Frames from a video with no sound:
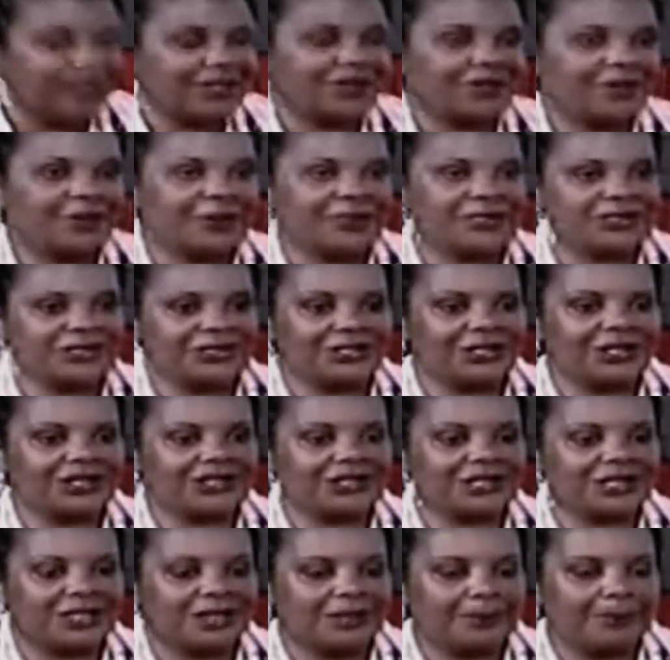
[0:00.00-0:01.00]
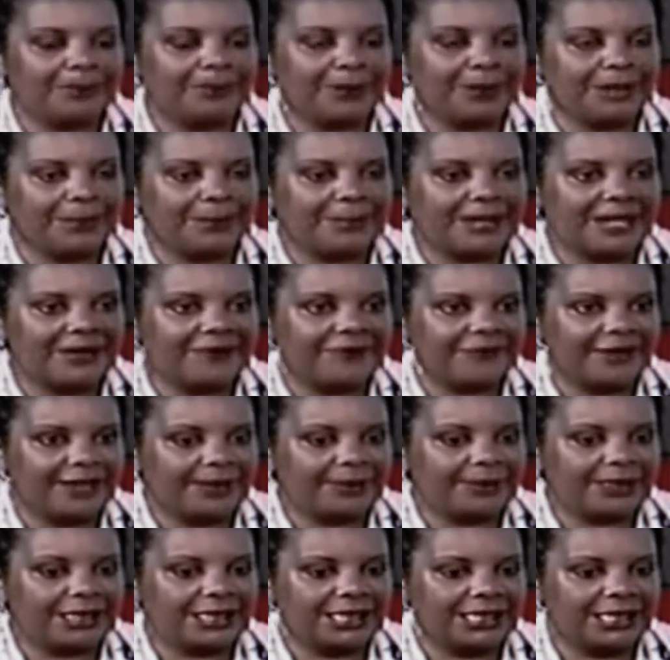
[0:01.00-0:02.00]
I grew up in church. But my
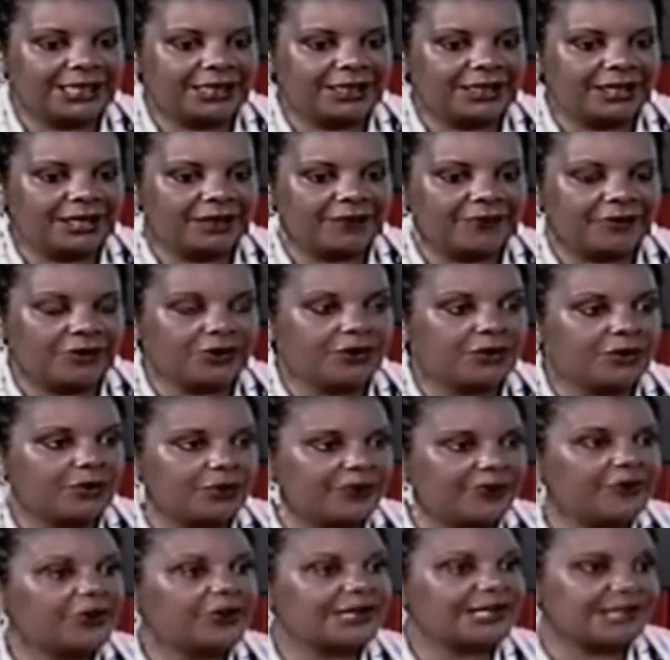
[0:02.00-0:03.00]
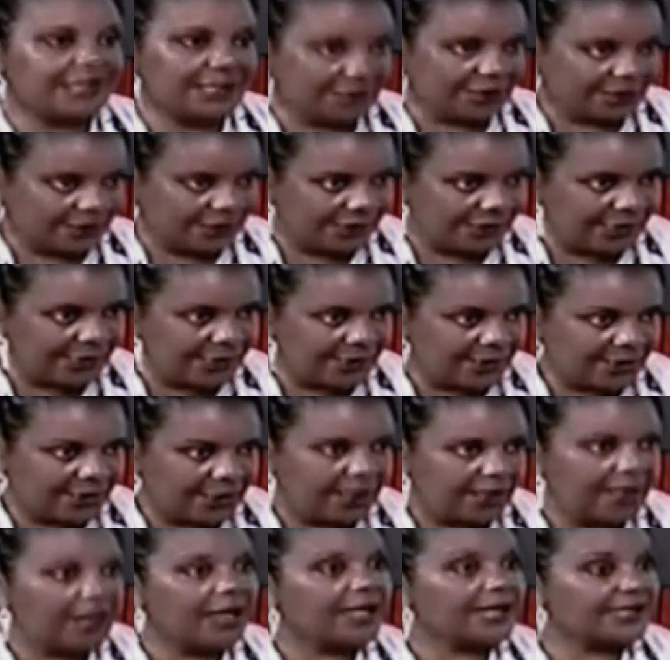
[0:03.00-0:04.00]
family, we've got singers.
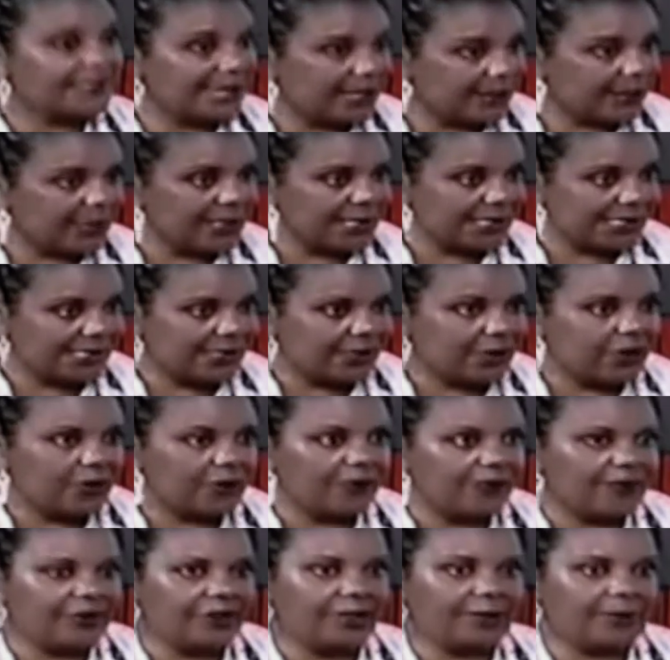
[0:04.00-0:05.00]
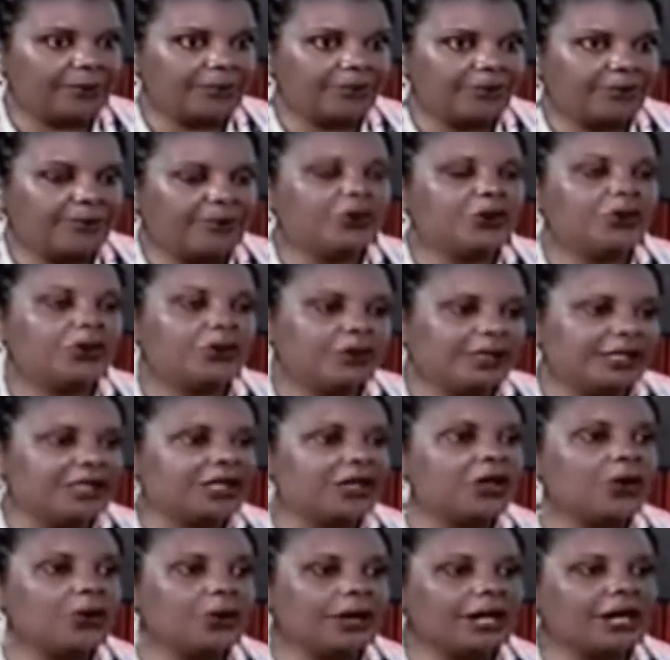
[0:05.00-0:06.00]
Yes. I sang myself, more in
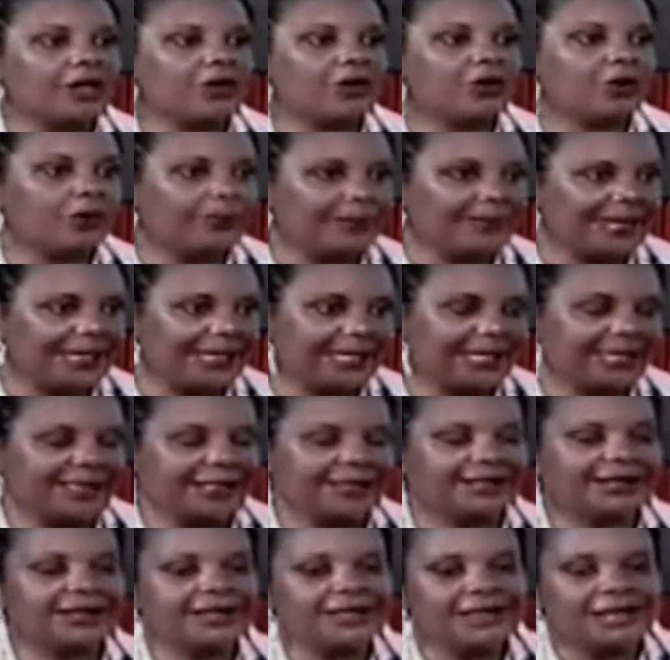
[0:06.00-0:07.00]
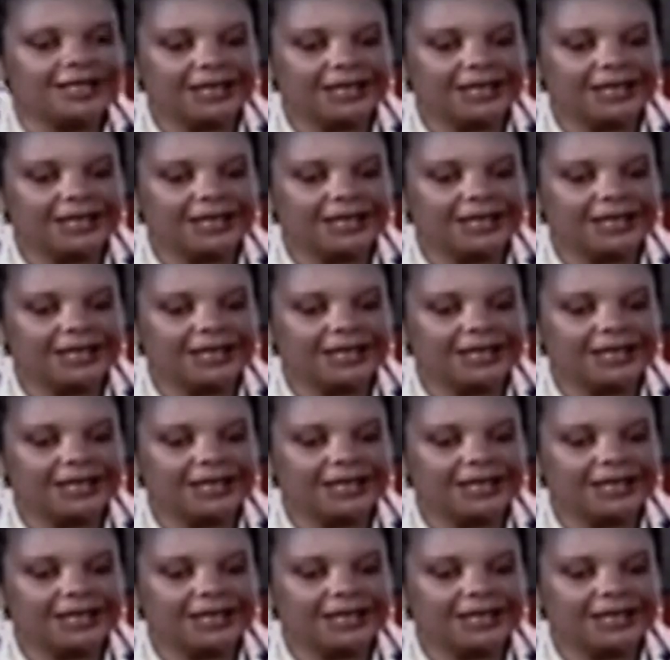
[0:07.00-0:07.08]
a choir or backing.